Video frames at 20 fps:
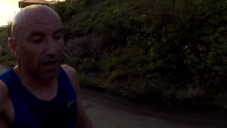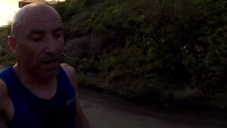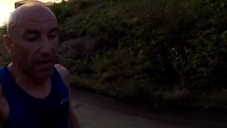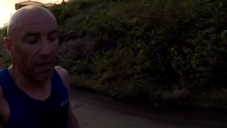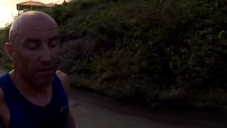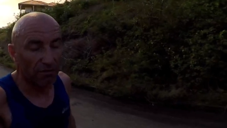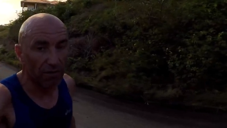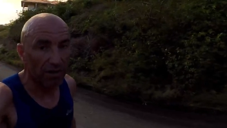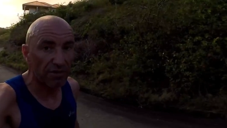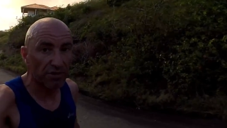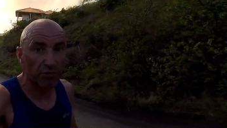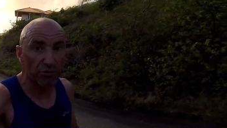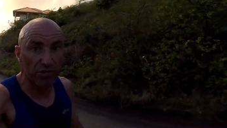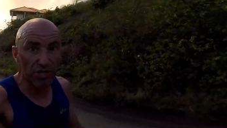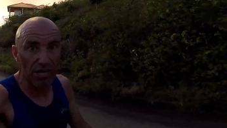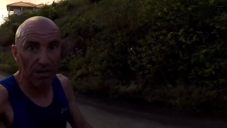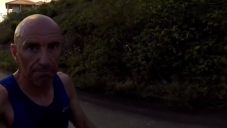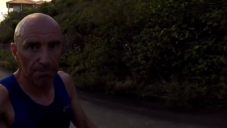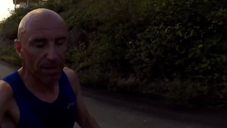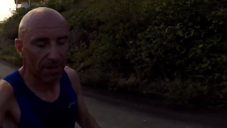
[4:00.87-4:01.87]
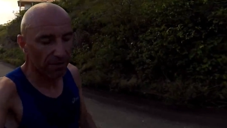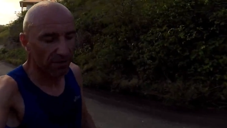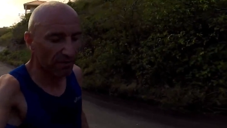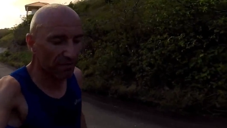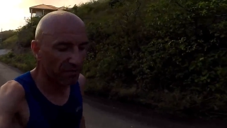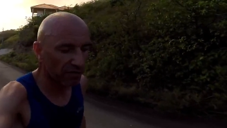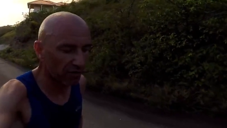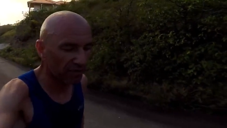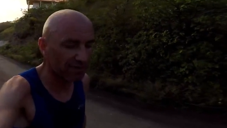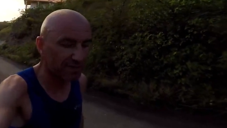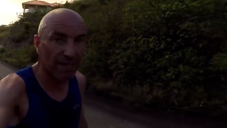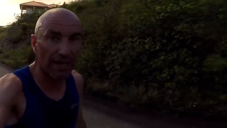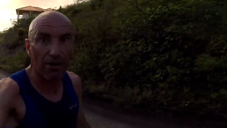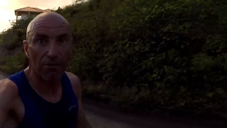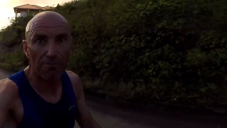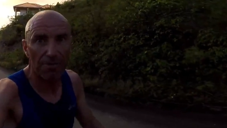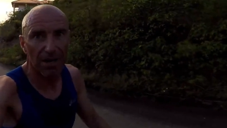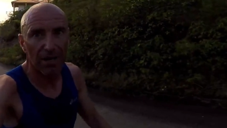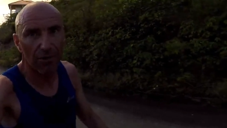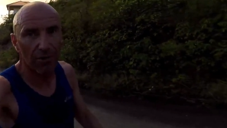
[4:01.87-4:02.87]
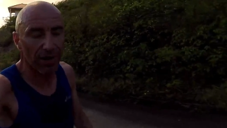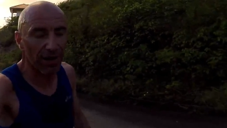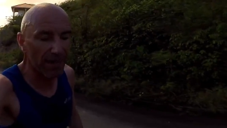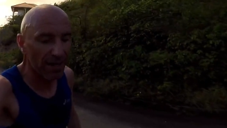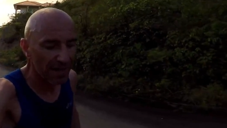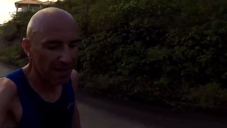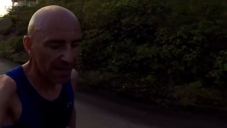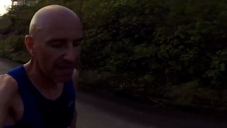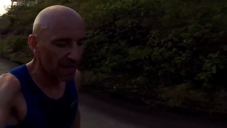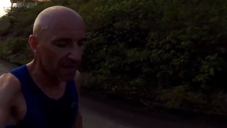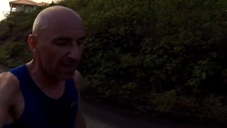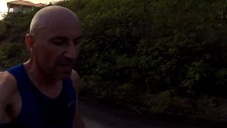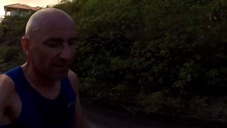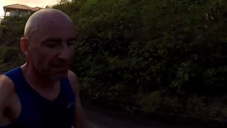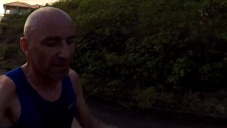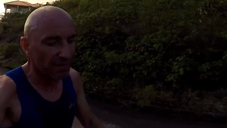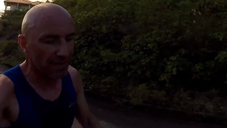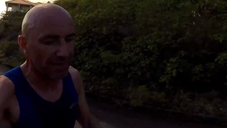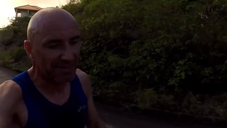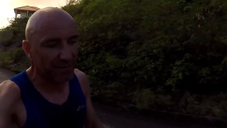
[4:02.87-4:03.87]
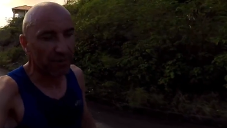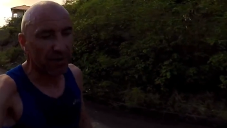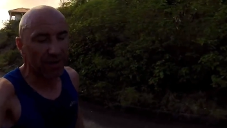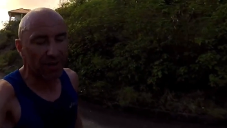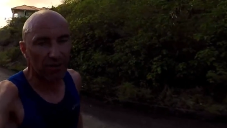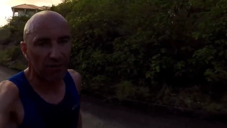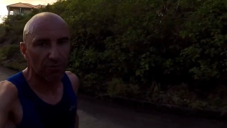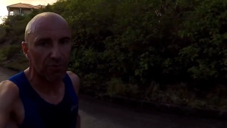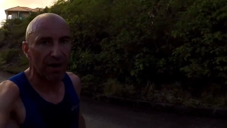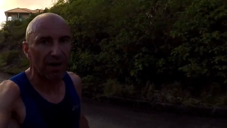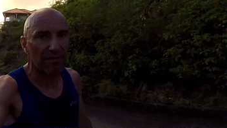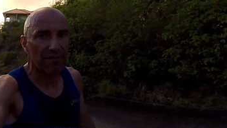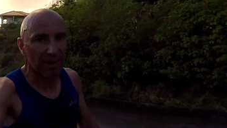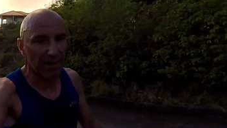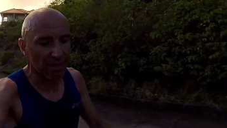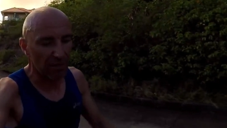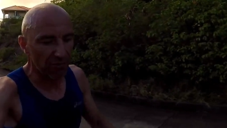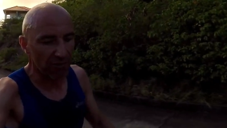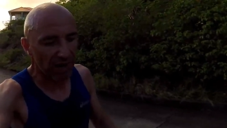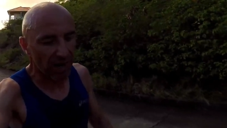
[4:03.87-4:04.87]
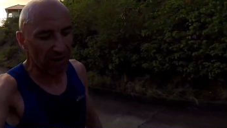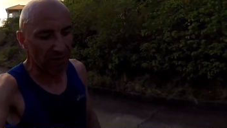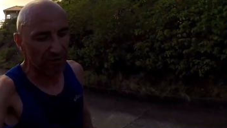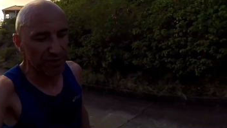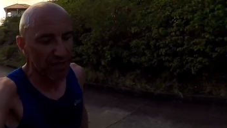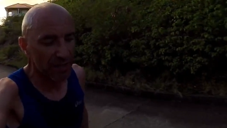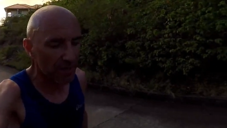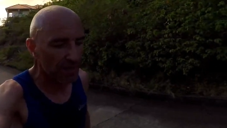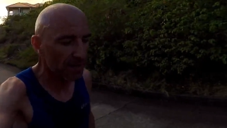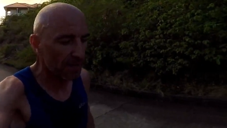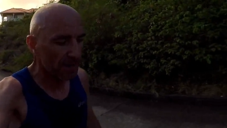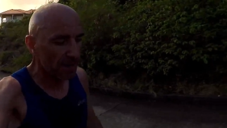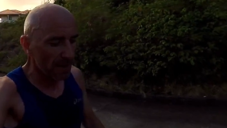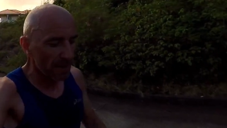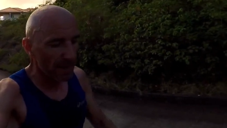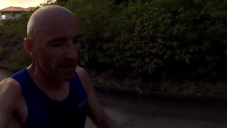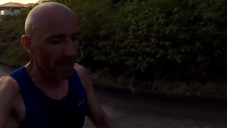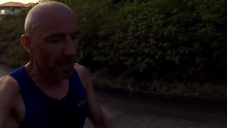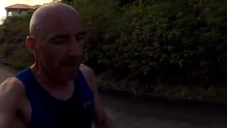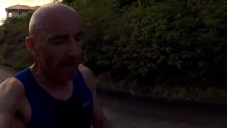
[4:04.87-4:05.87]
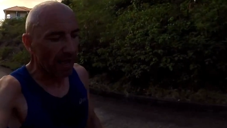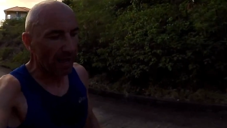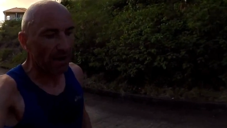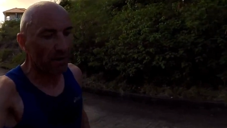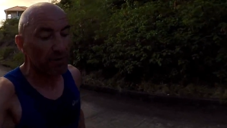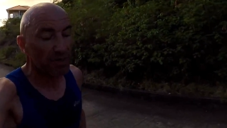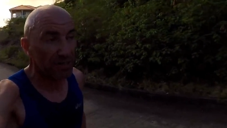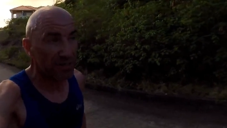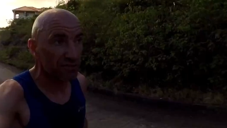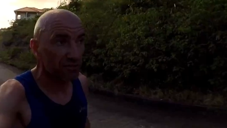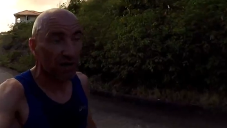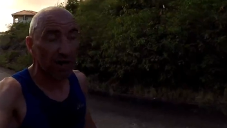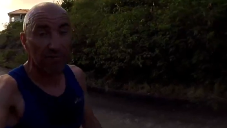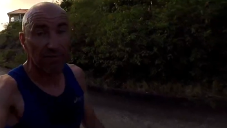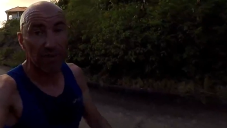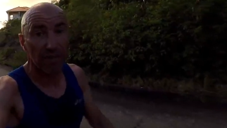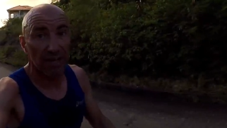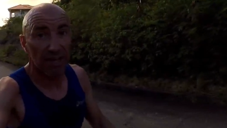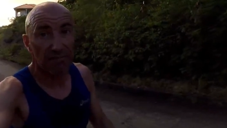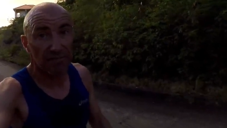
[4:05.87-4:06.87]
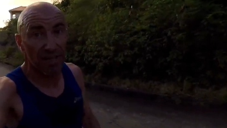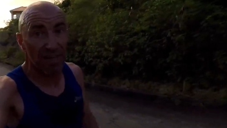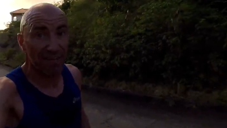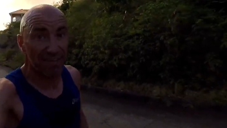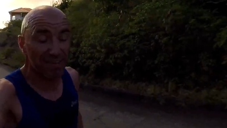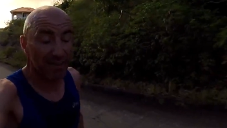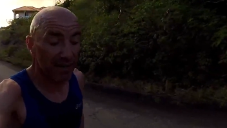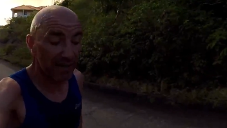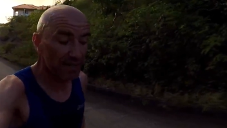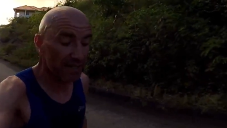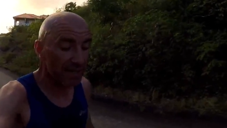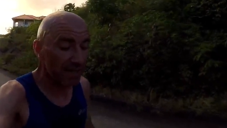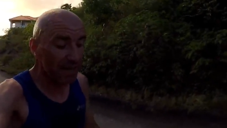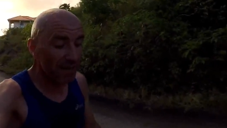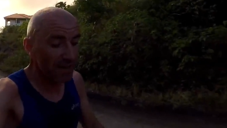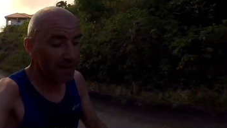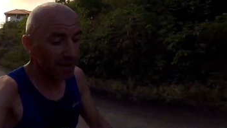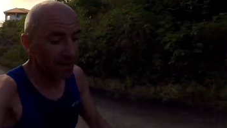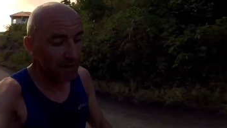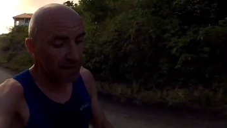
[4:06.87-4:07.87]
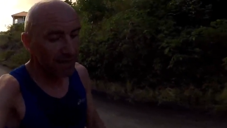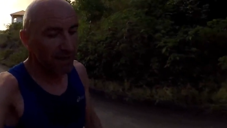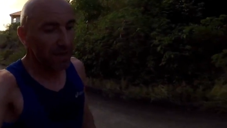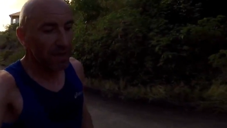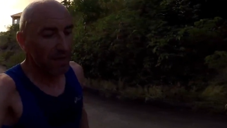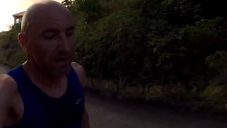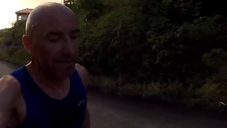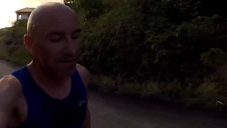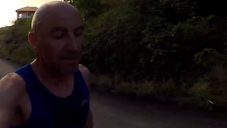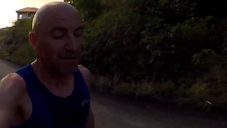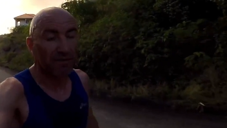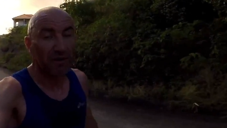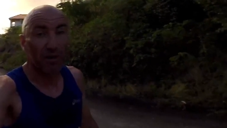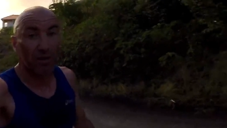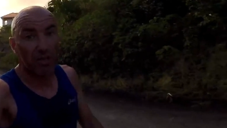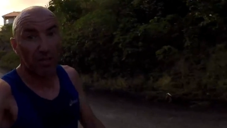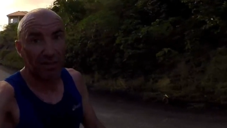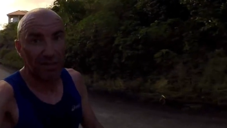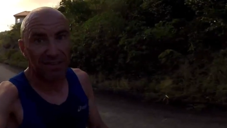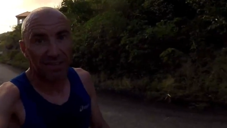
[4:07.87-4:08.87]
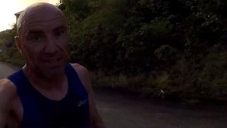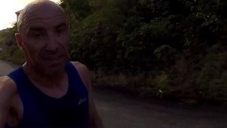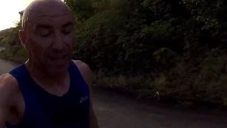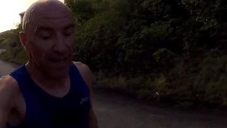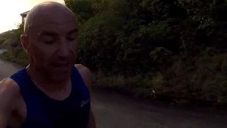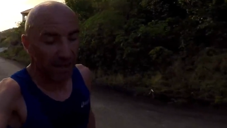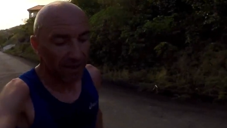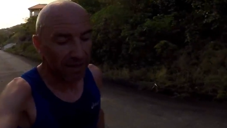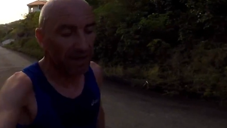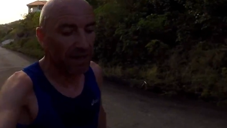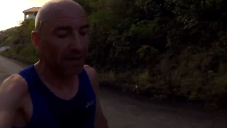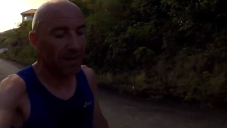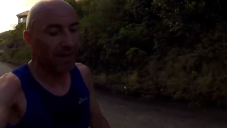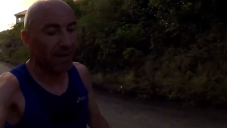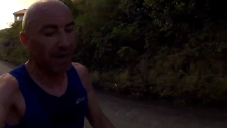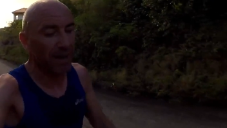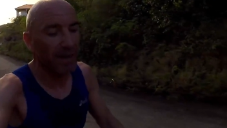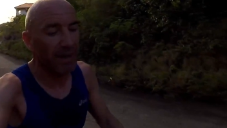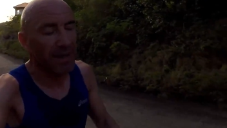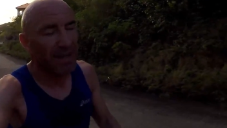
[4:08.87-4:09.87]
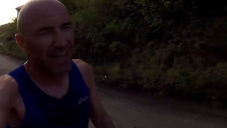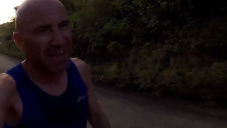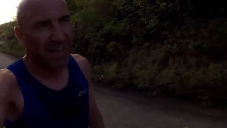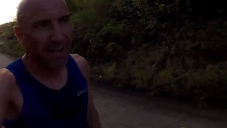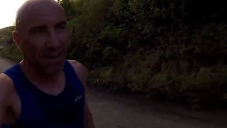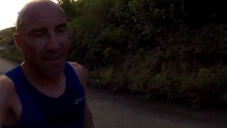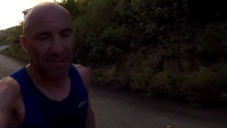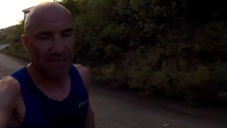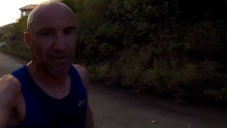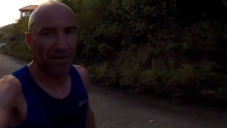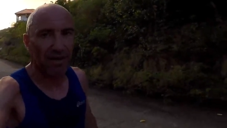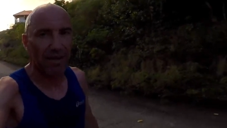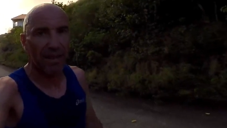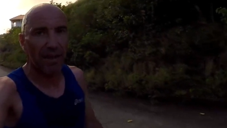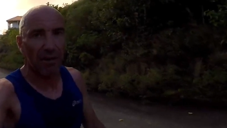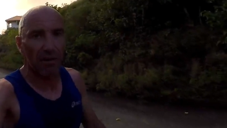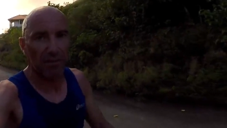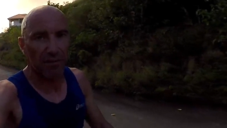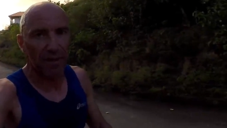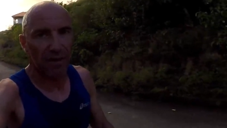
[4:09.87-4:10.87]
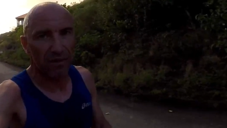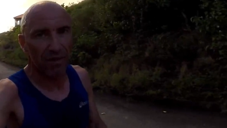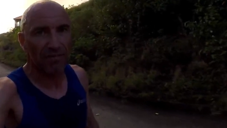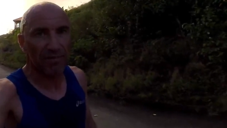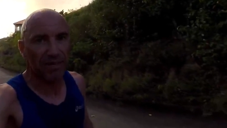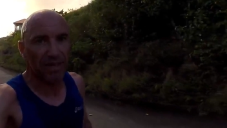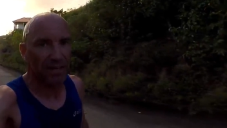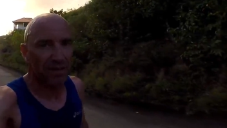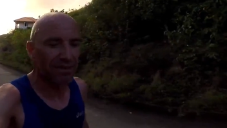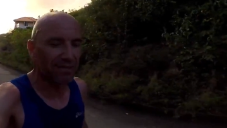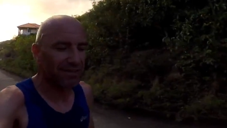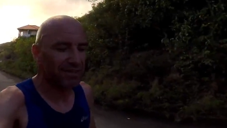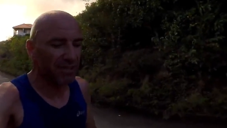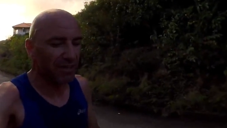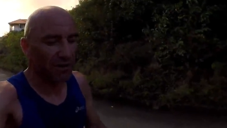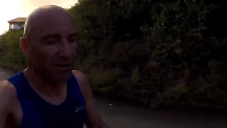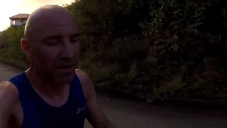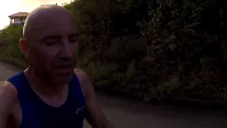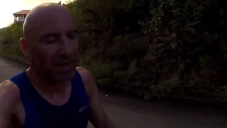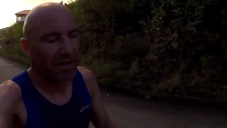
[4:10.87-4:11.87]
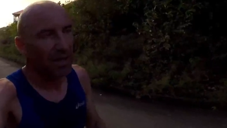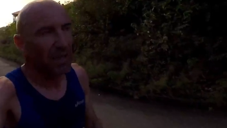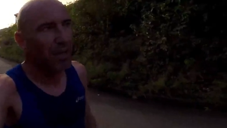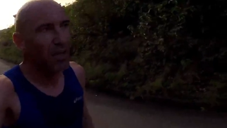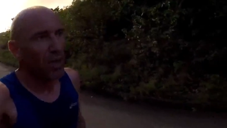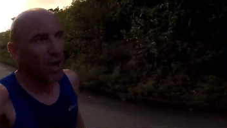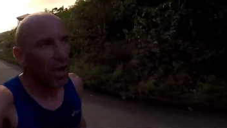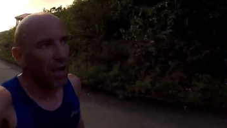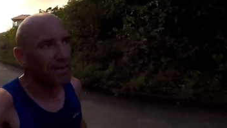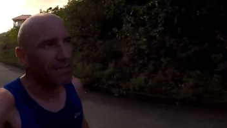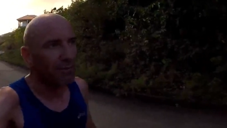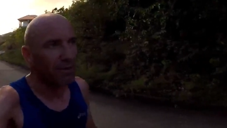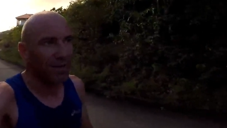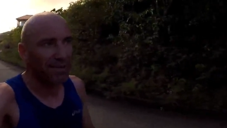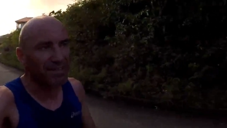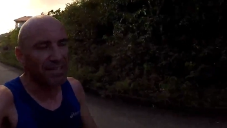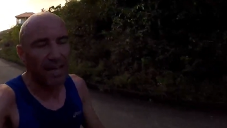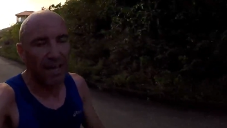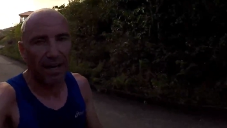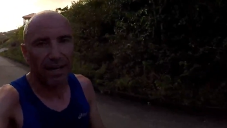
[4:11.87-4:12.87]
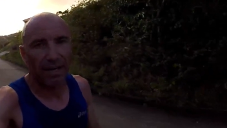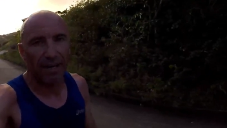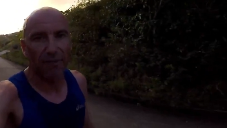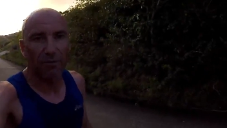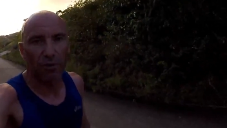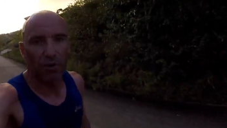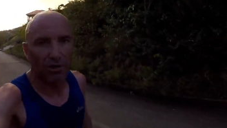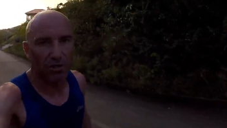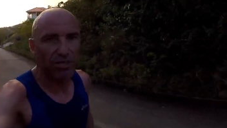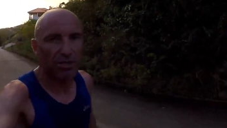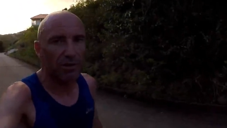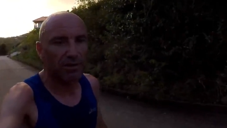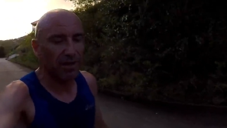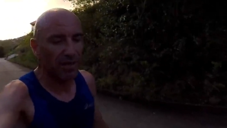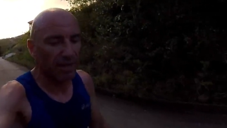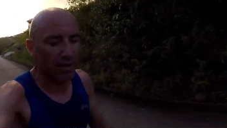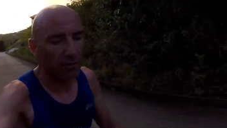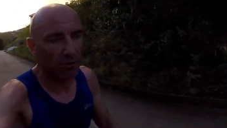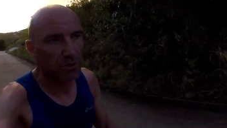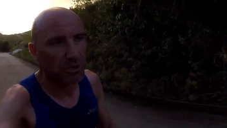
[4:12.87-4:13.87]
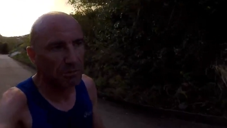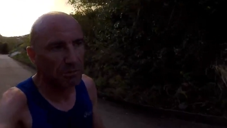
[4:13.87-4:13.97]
a rental Jeep for your stay on Bequia, and that's quite a good way of getting around. We just drive on the left hand side here, so if you're not used to that, that's really the only thing you have to get used to, as well as tackling one or two of the hills.